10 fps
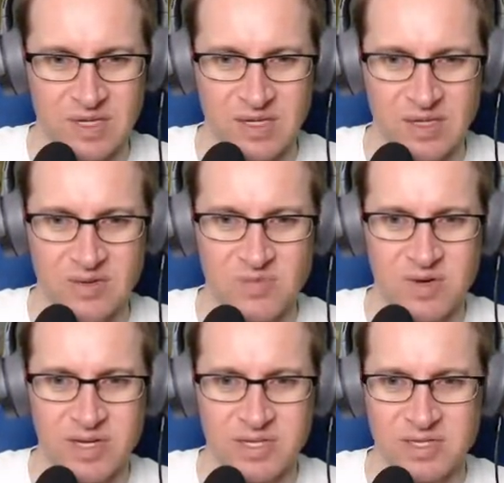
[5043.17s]
know
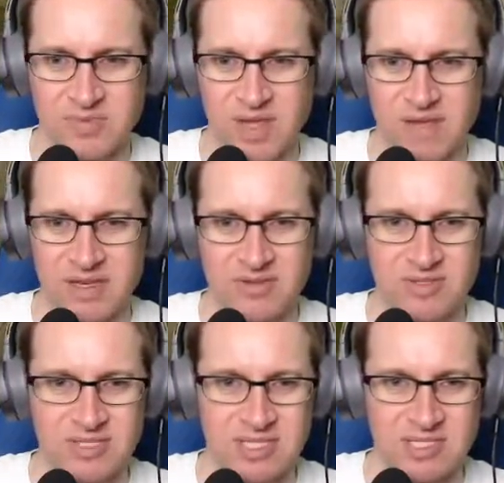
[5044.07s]
what? We haven't
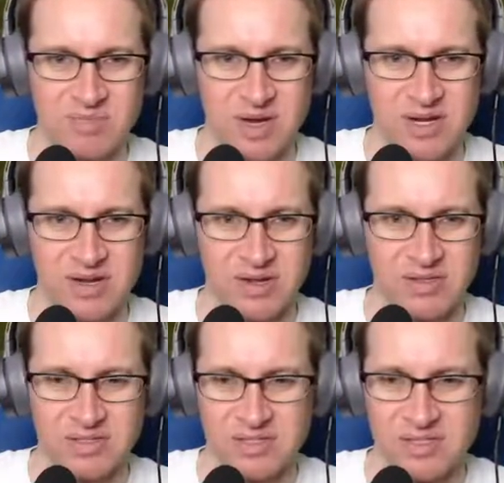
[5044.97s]
used this spot at
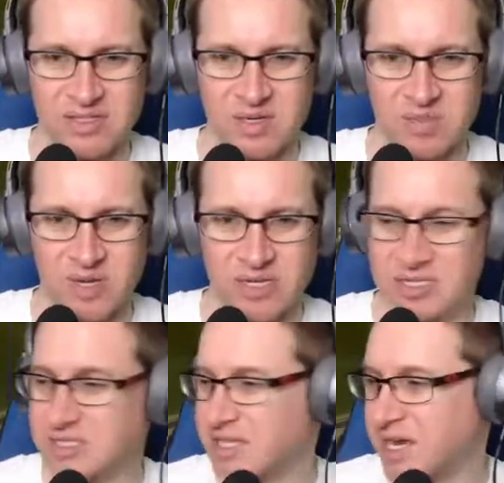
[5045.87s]
all. Oh my
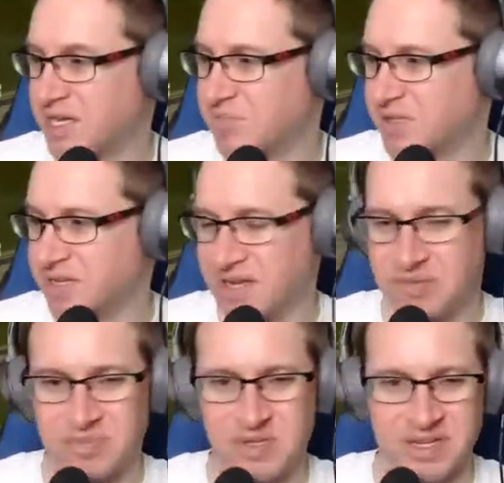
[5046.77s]
goodness, I could play.
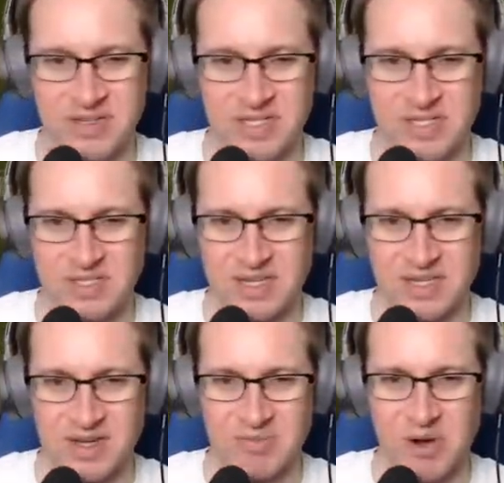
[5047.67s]
I'm playing
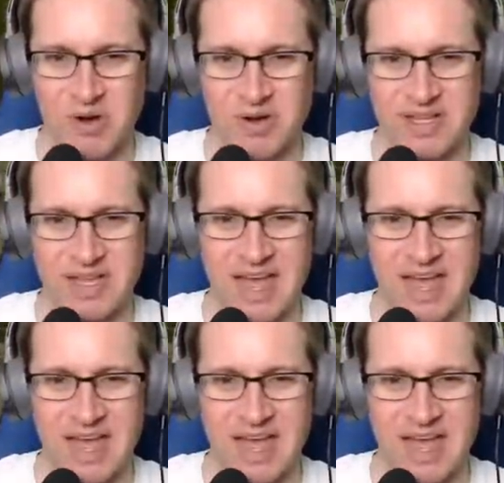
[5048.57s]
like I'm already like